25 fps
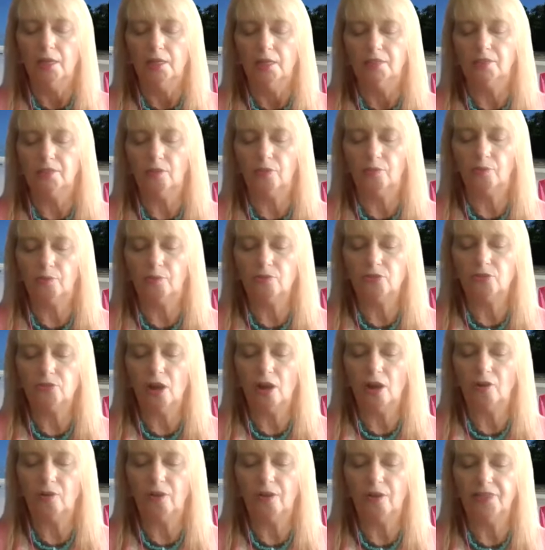So throat
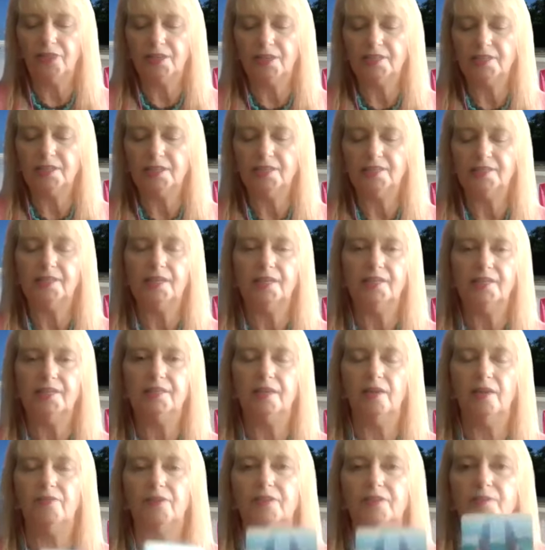chakra, authenticity,
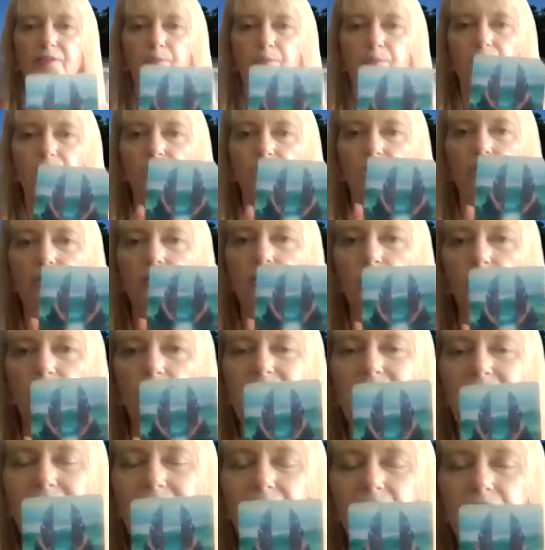self-expression, we're
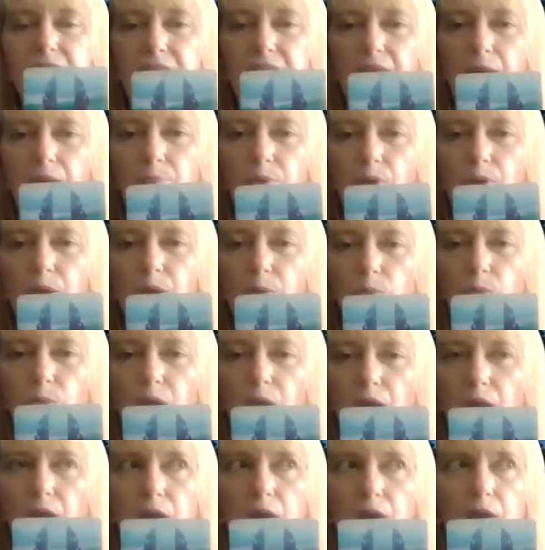getting to that point
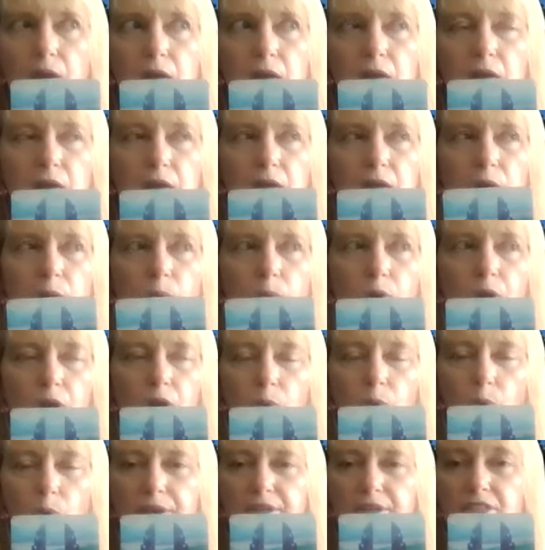where we're
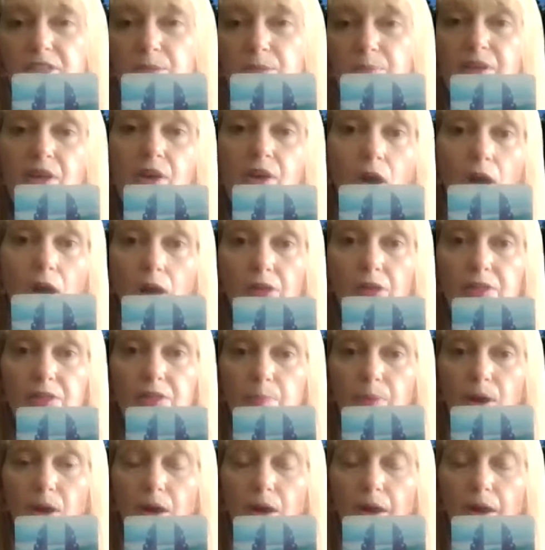going to be called
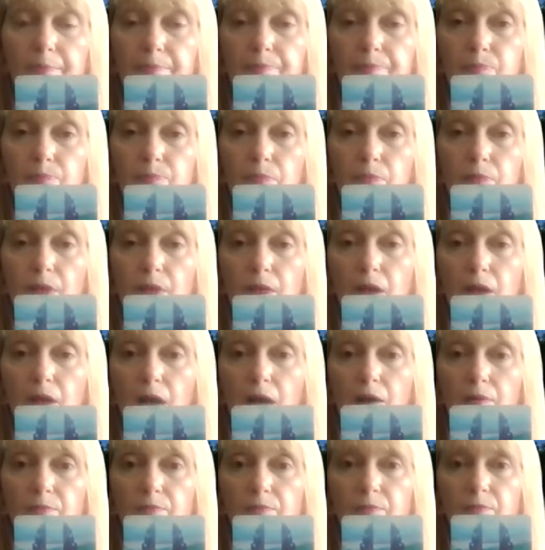upon
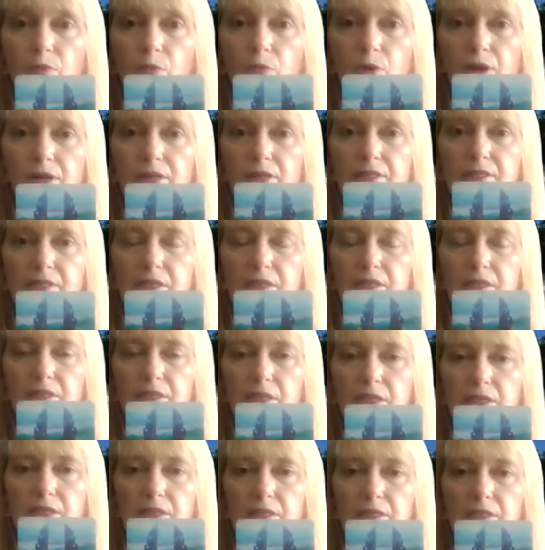for
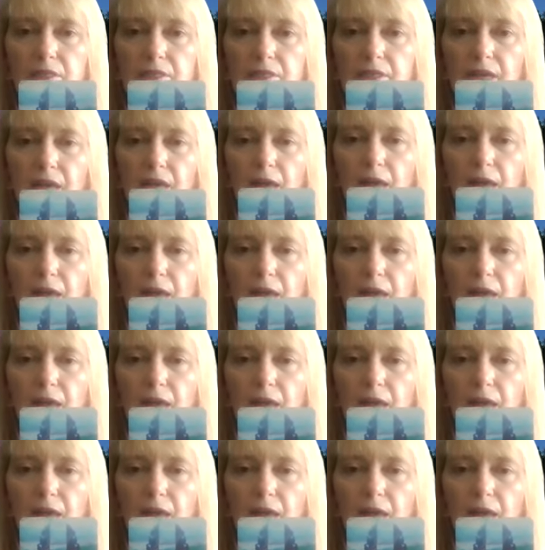assistance.